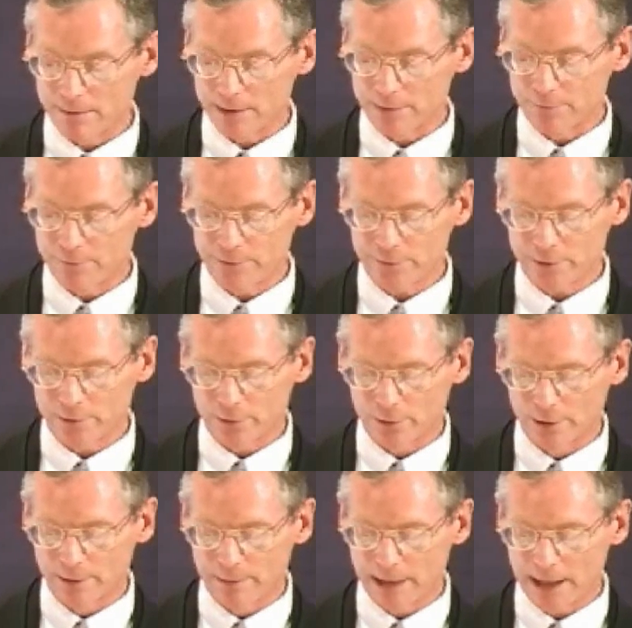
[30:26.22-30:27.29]
The
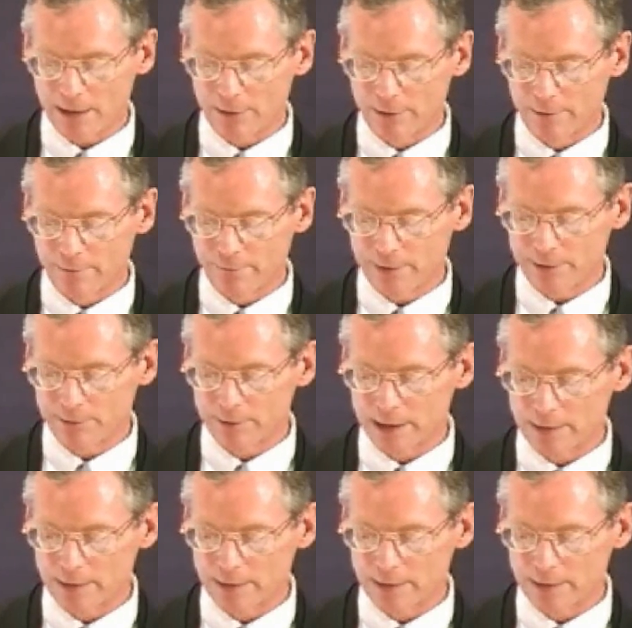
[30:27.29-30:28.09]
confiscatory power of the federal